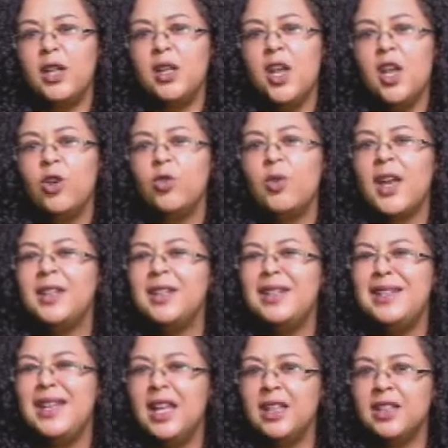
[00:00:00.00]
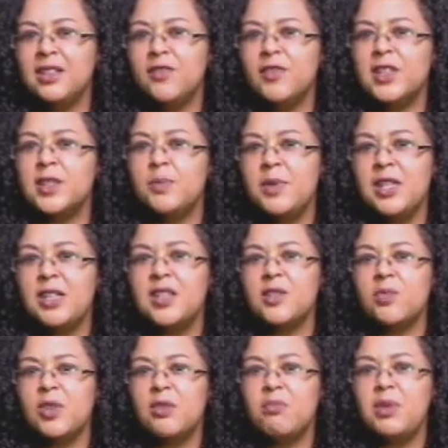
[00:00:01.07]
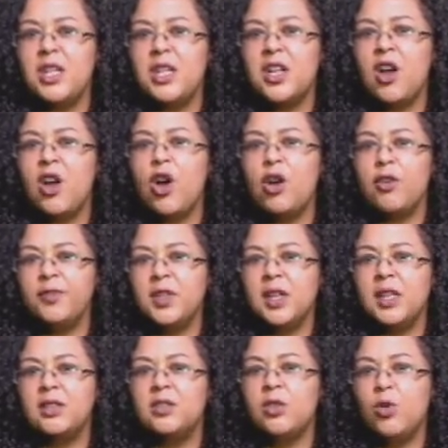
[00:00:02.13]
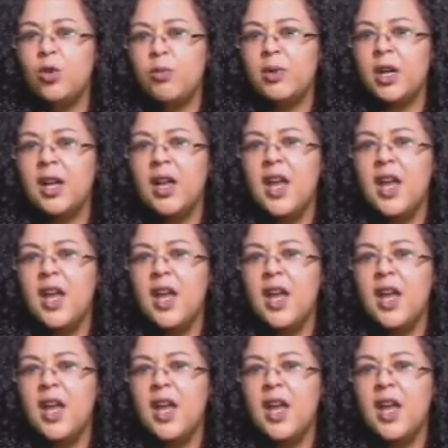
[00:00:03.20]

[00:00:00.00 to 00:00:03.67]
who had a negative experience with the media after a trauma